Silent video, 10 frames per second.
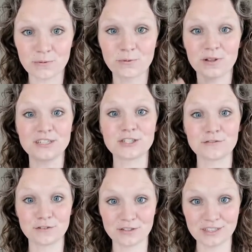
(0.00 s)
pleasure
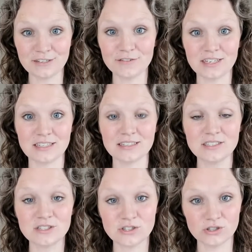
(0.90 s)
for living.
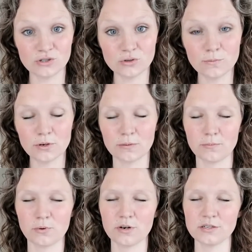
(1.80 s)
This is super
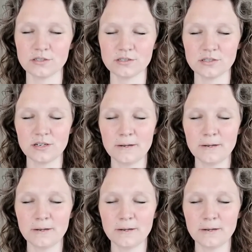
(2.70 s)
important.